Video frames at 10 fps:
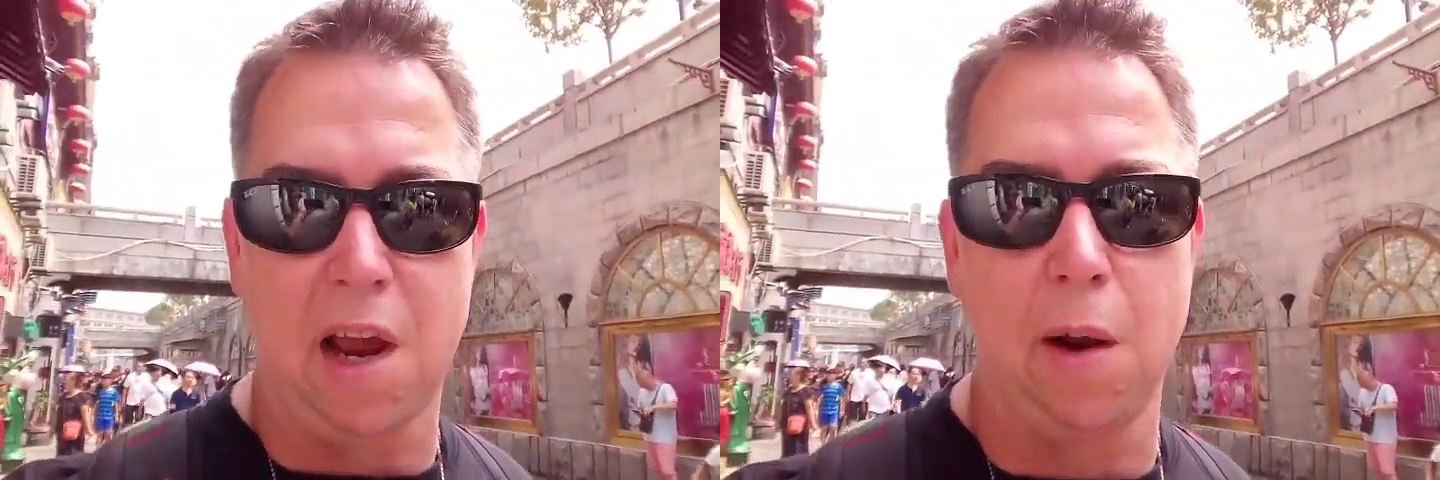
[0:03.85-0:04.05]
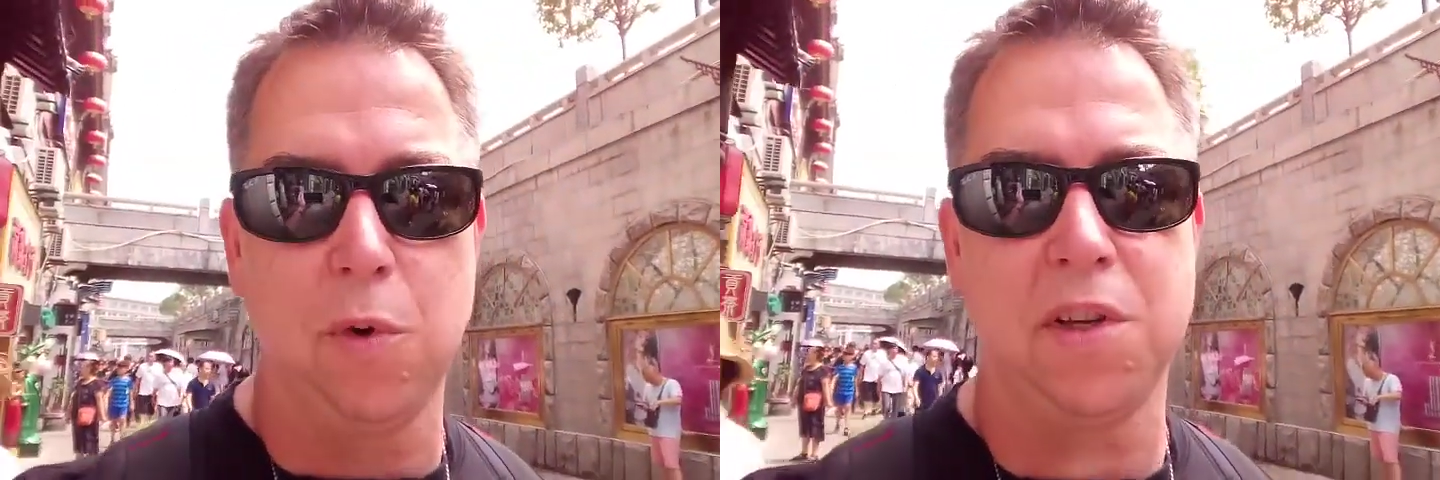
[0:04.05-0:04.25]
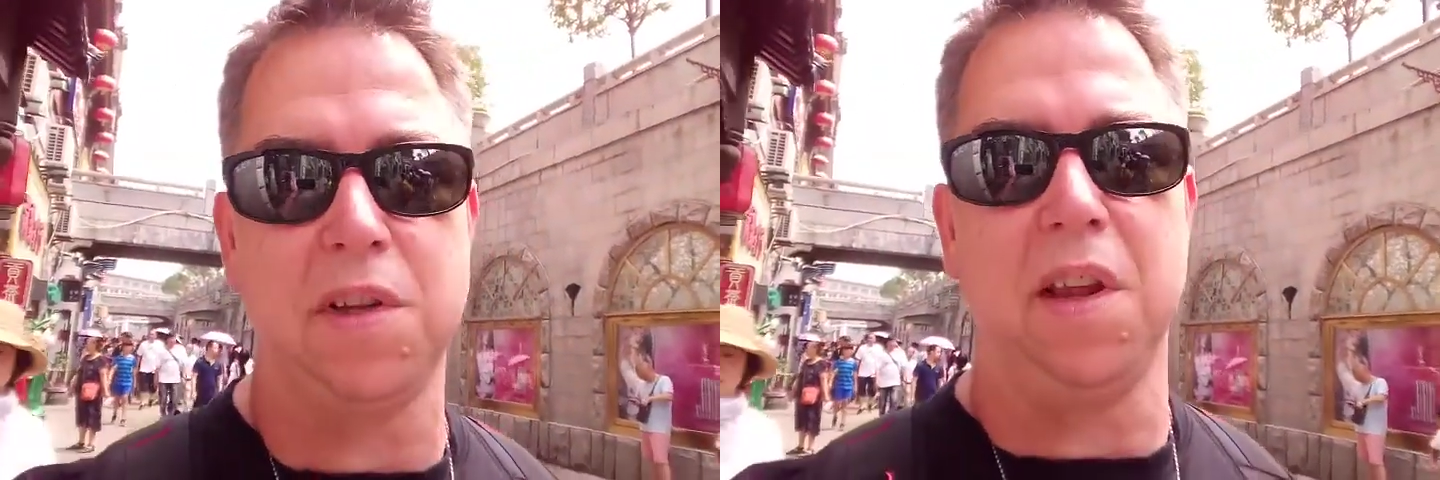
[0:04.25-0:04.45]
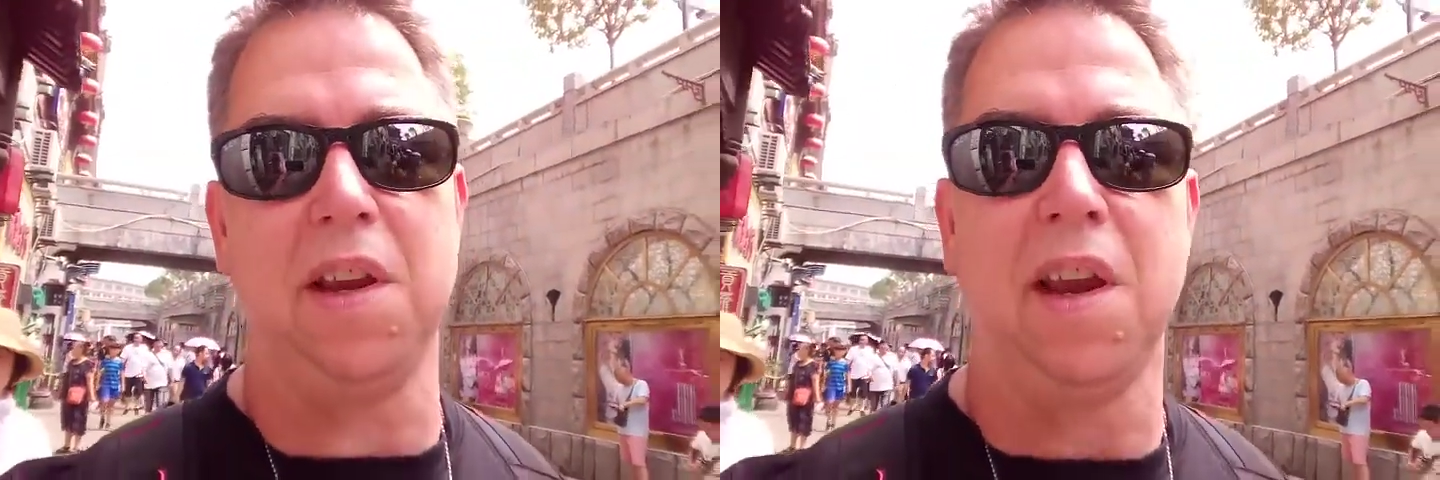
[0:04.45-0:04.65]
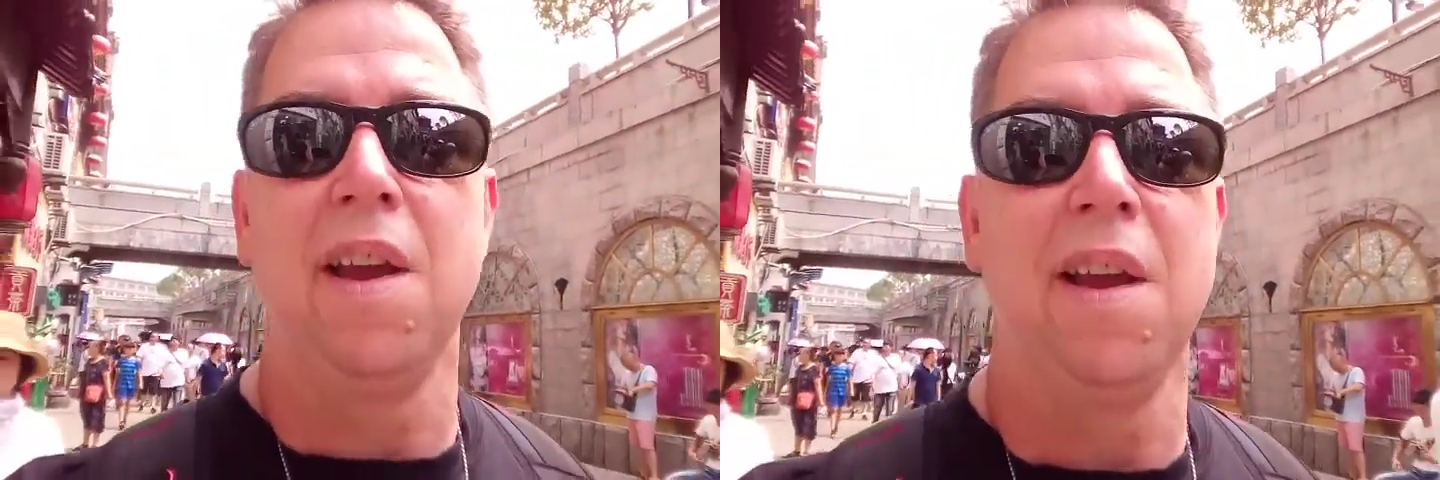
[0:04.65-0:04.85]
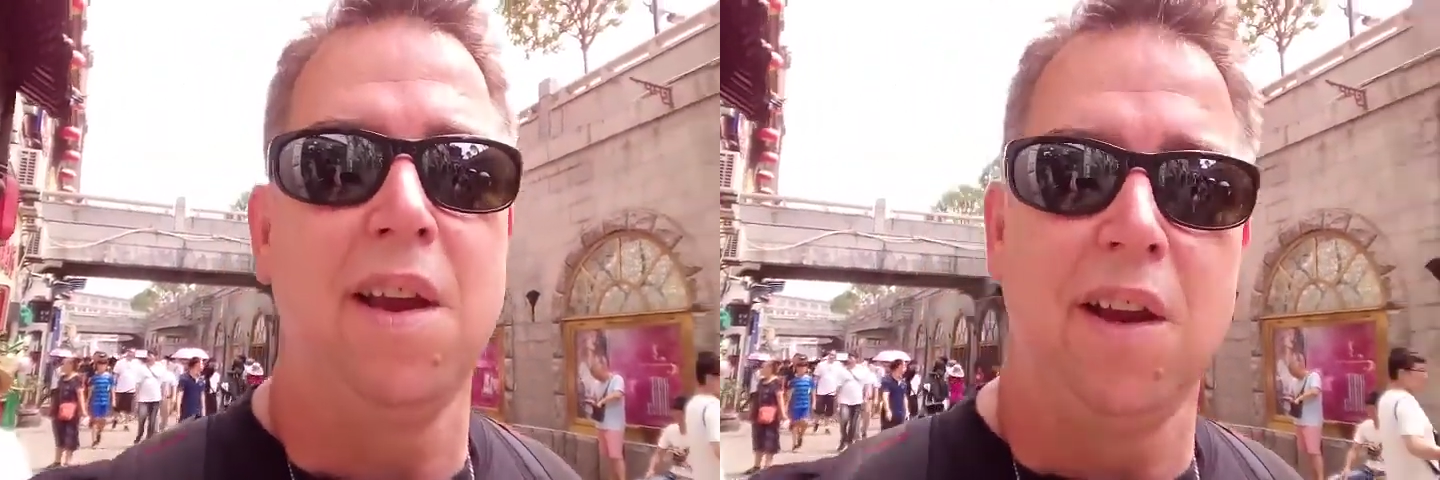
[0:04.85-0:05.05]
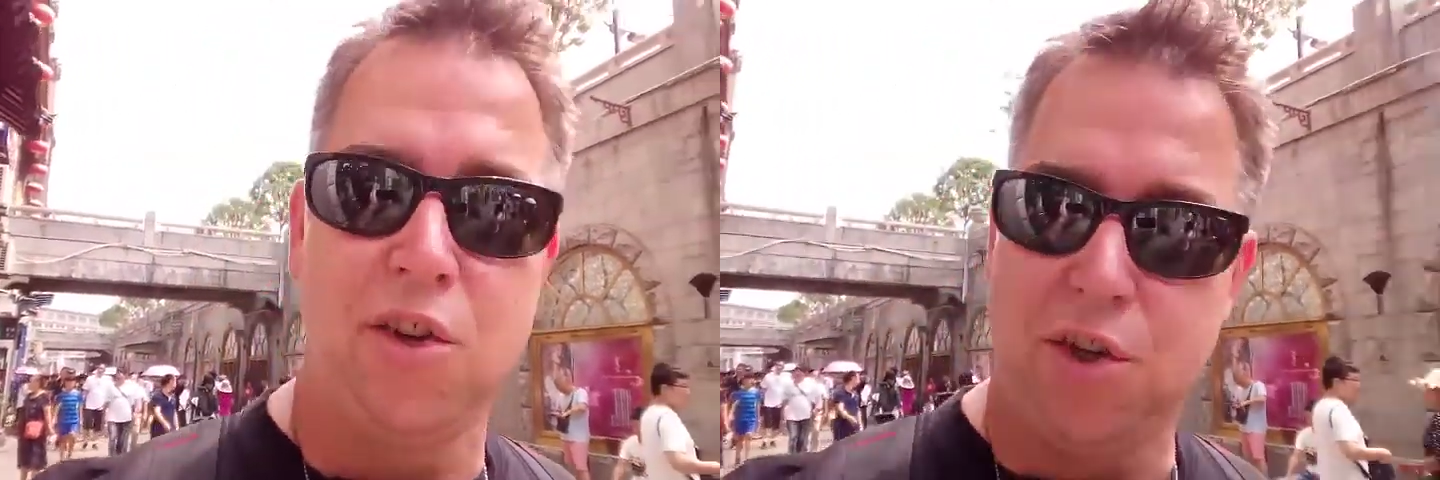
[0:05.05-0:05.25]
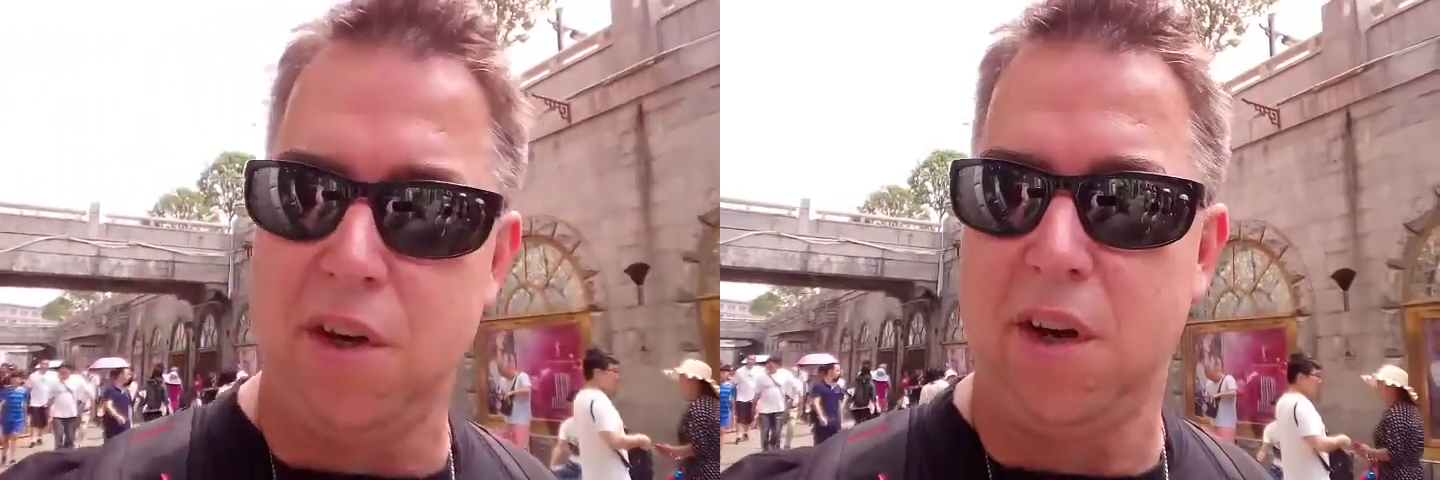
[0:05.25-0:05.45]
I went to the
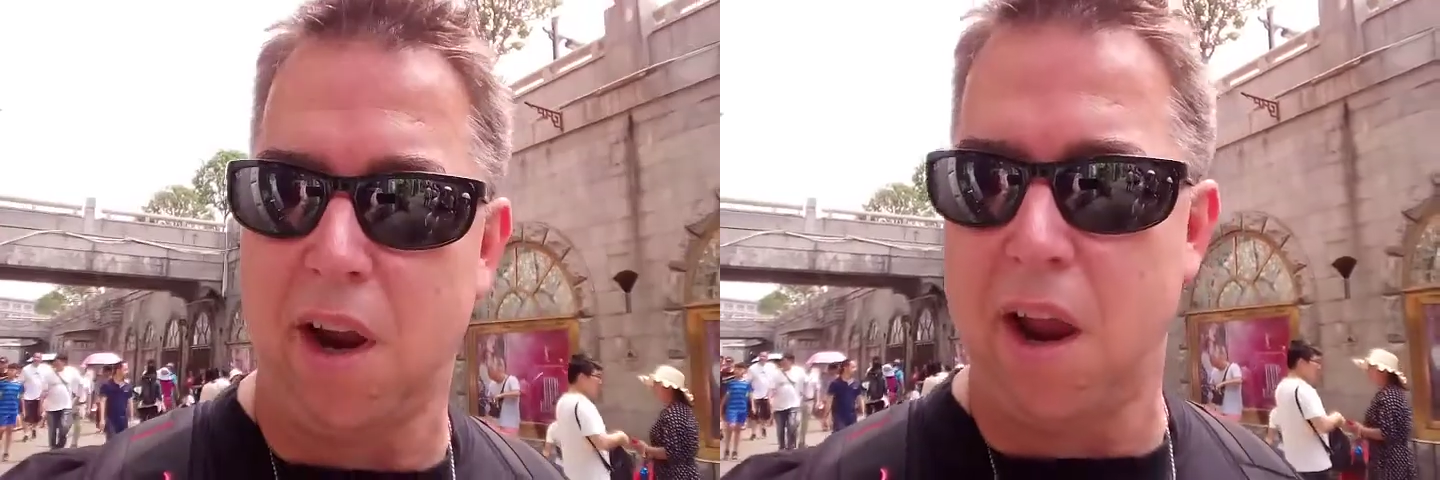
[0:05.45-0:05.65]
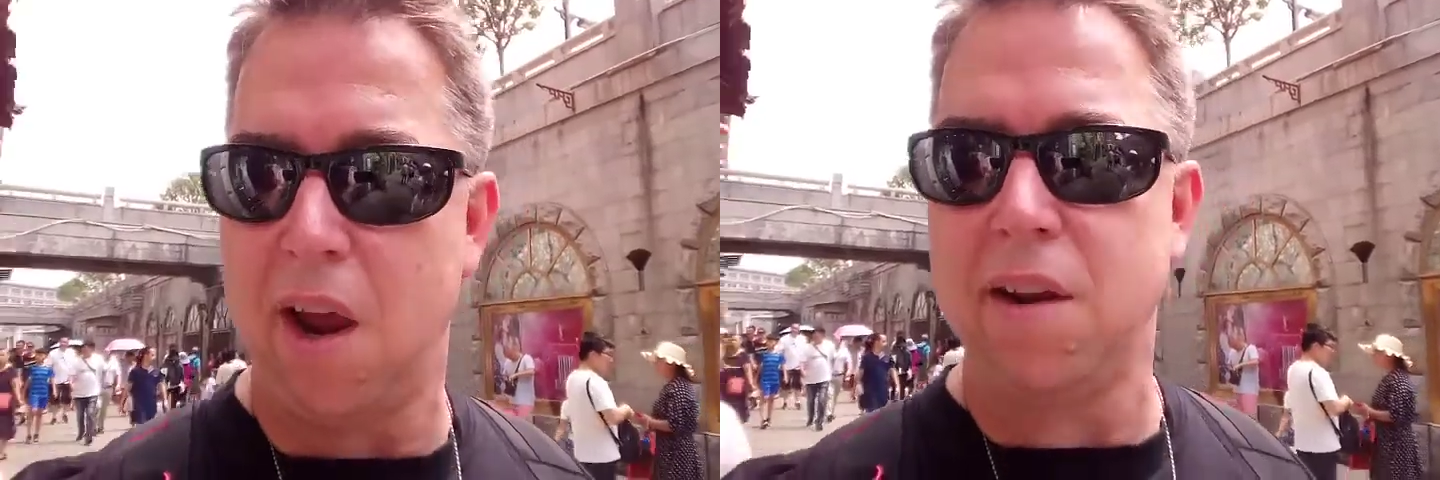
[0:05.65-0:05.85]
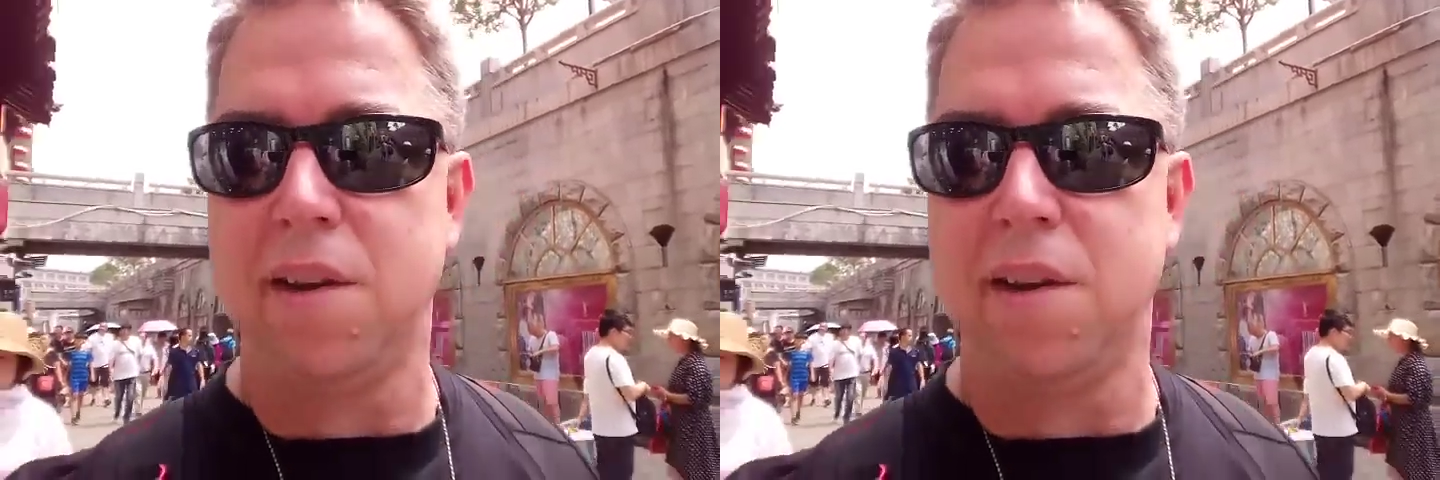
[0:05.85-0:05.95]
Xian